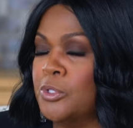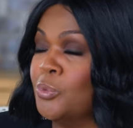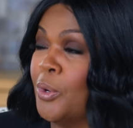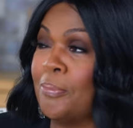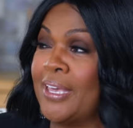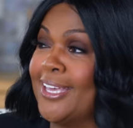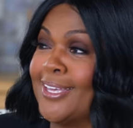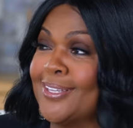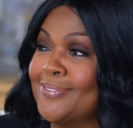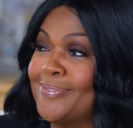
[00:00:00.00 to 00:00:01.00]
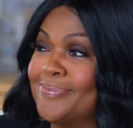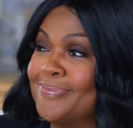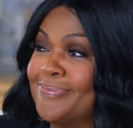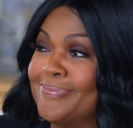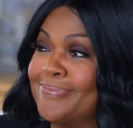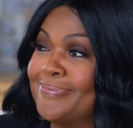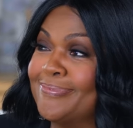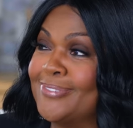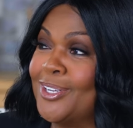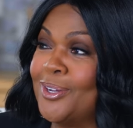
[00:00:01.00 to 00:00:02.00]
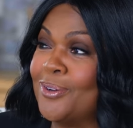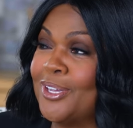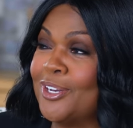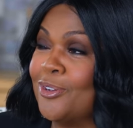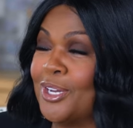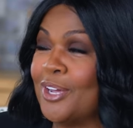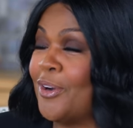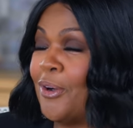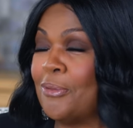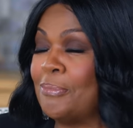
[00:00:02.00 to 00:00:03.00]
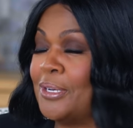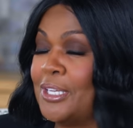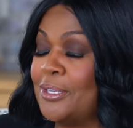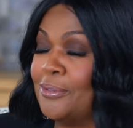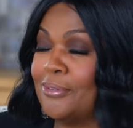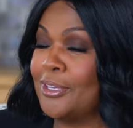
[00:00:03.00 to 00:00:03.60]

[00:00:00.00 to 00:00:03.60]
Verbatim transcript: you won't make it. Mm. You know, and you can have all the money